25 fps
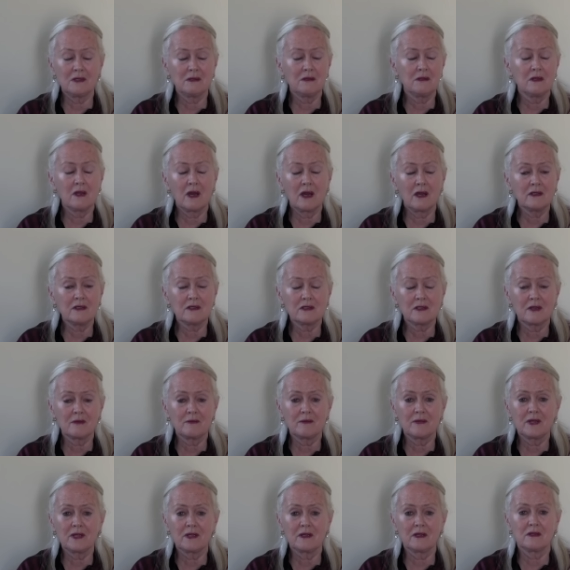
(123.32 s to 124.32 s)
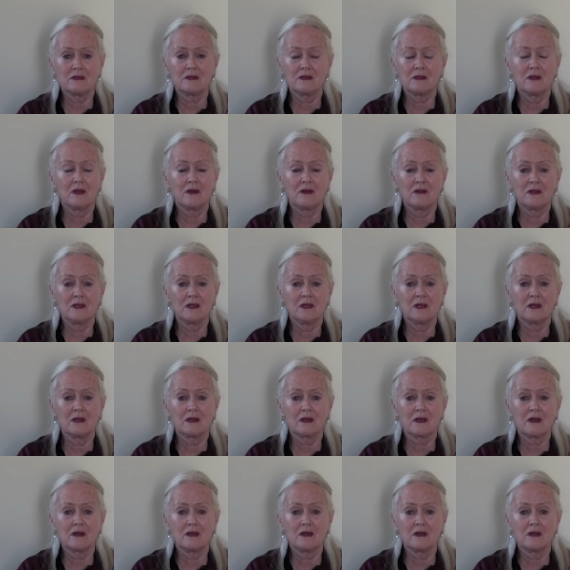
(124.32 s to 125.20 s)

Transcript: is not something that's known in our